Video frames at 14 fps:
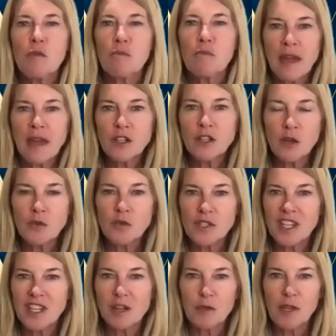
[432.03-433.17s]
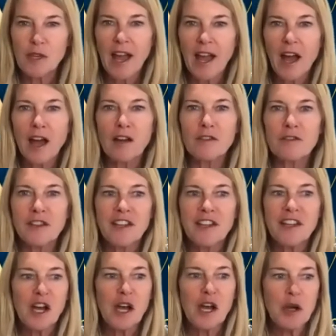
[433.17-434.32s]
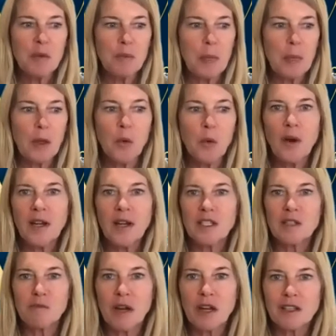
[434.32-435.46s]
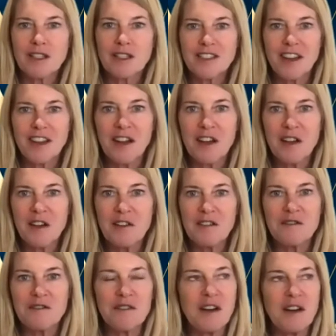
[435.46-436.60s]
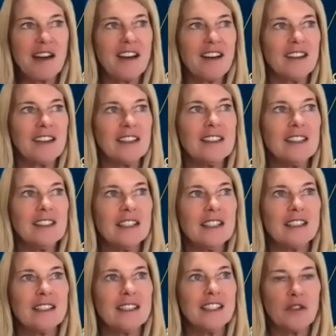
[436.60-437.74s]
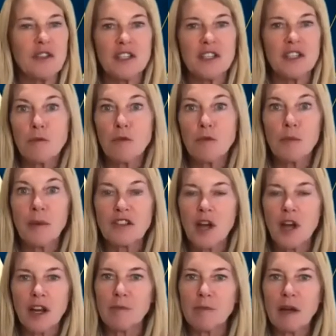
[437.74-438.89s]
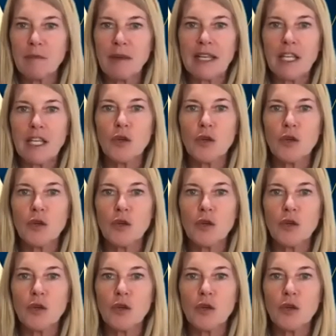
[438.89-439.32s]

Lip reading: men don't seem to have quite as much of the taboo about talking about money.